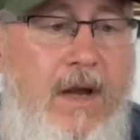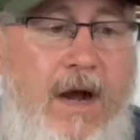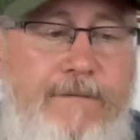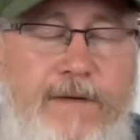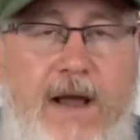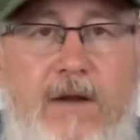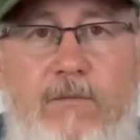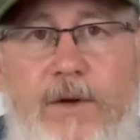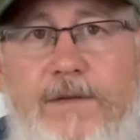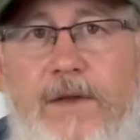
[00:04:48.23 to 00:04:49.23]
I
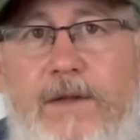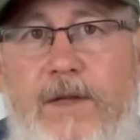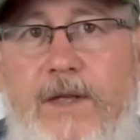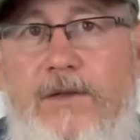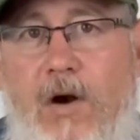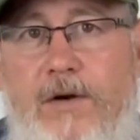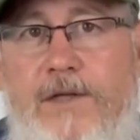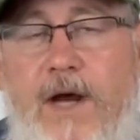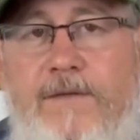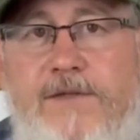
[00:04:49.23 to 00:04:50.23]
found with the darn
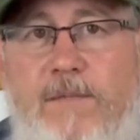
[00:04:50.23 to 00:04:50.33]
toughs,